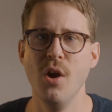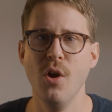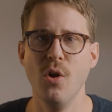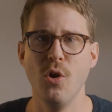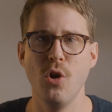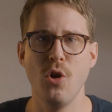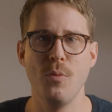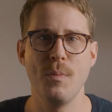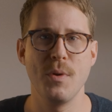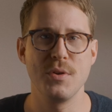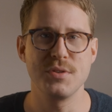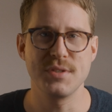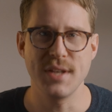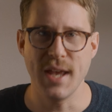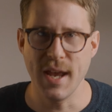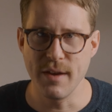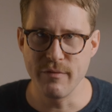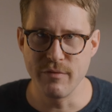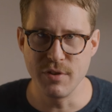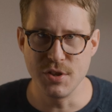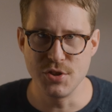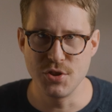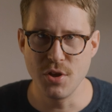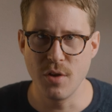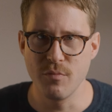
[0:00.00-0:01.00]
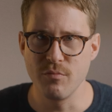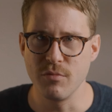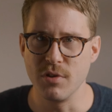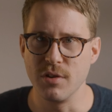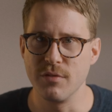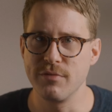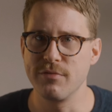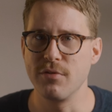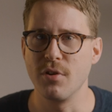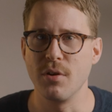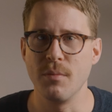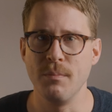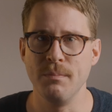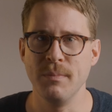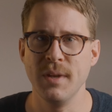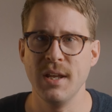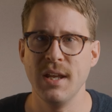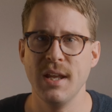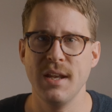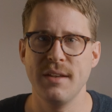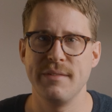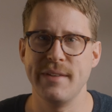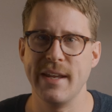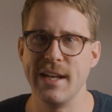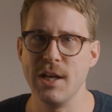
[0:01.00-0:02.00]
almost every genre, from
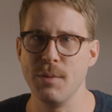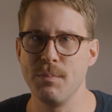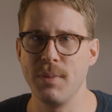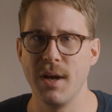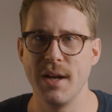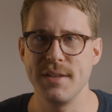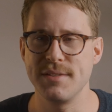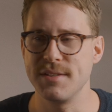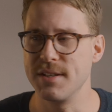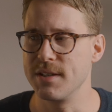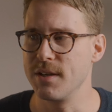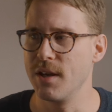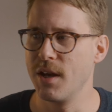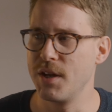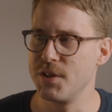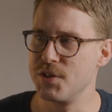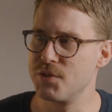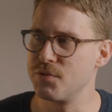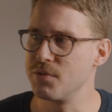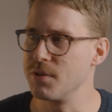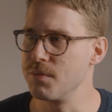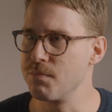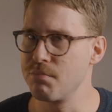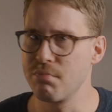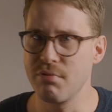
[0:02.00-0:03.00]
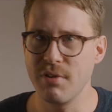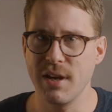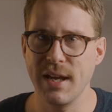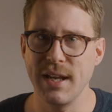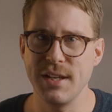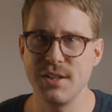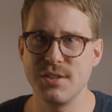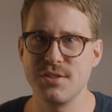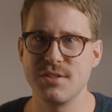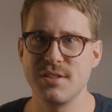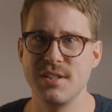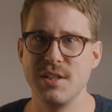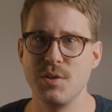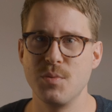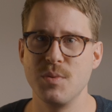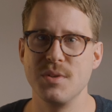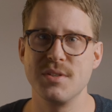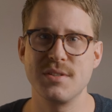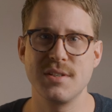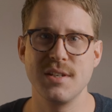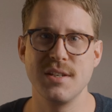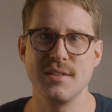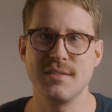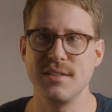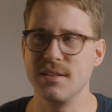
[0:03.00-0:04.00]
nail-biting hunter and prey
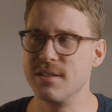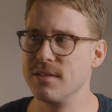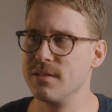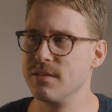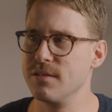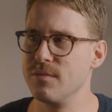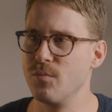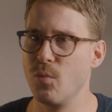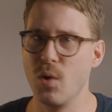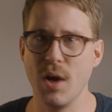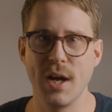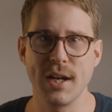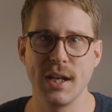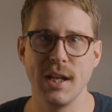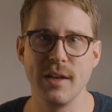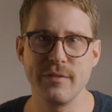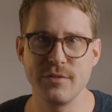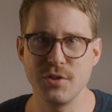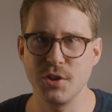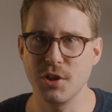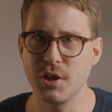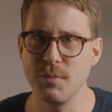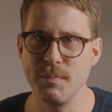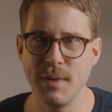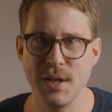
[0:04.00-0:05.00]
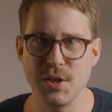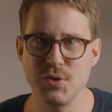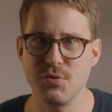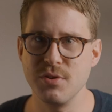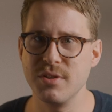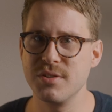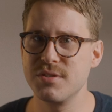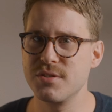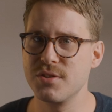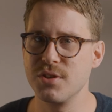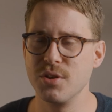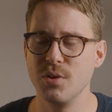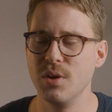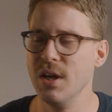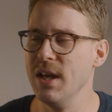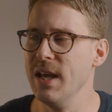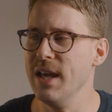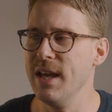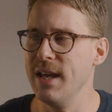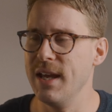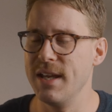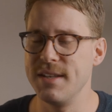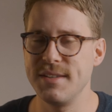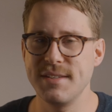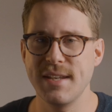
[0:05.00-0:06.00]
sequences in wildlife documentaries to
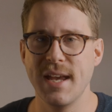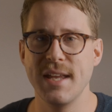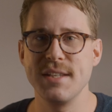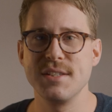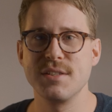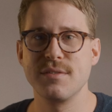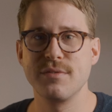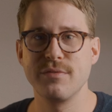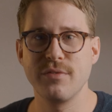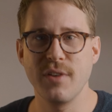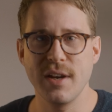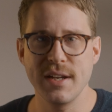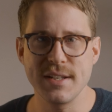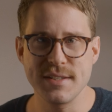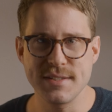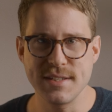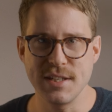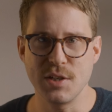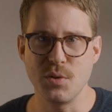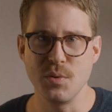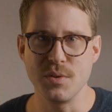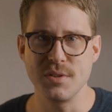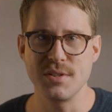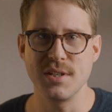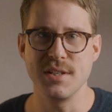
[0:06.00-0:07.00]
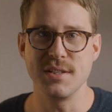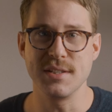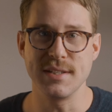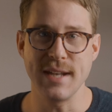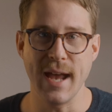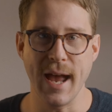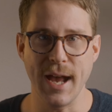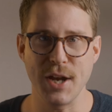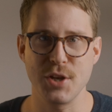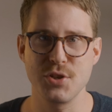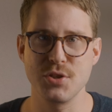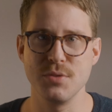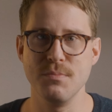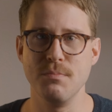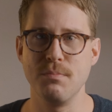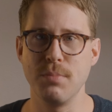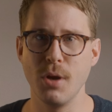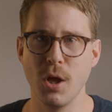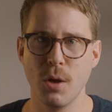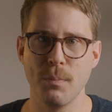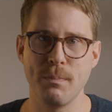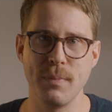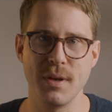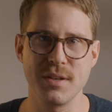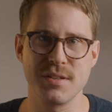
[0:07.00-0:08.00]
intense fight sequences in action
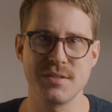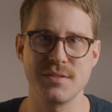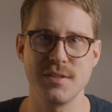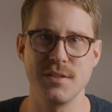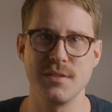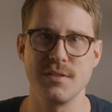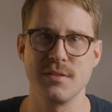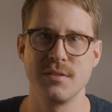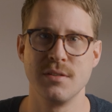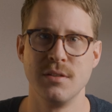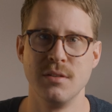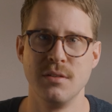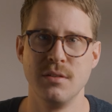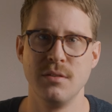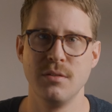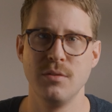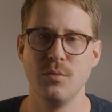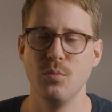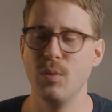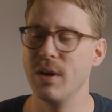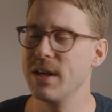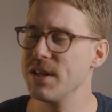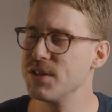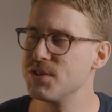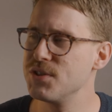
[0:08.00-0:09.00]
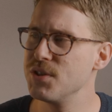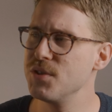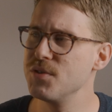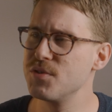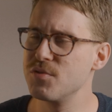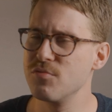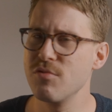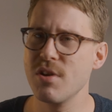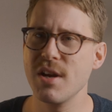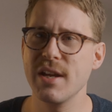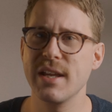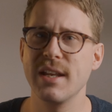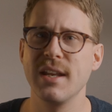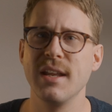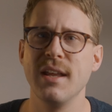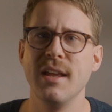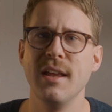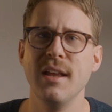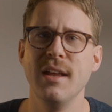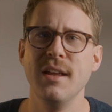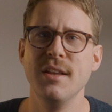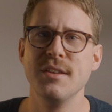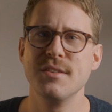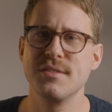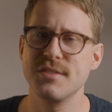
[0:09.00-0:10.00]
blockbusters. When it's used right,
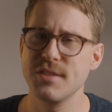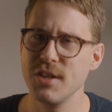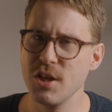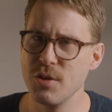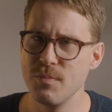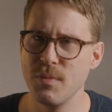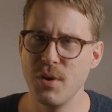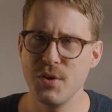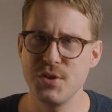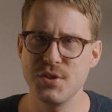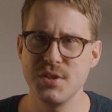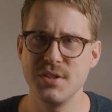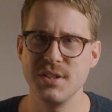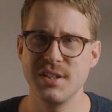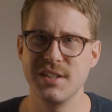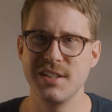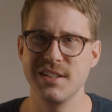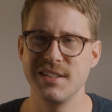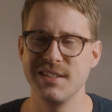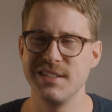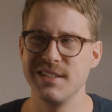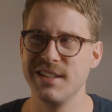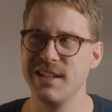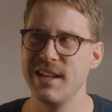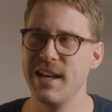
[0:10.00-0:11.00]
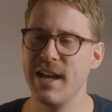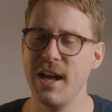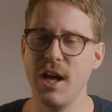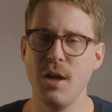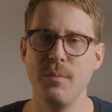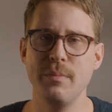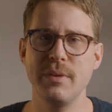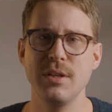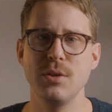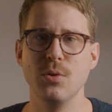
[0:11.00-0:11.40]
slow motion can help the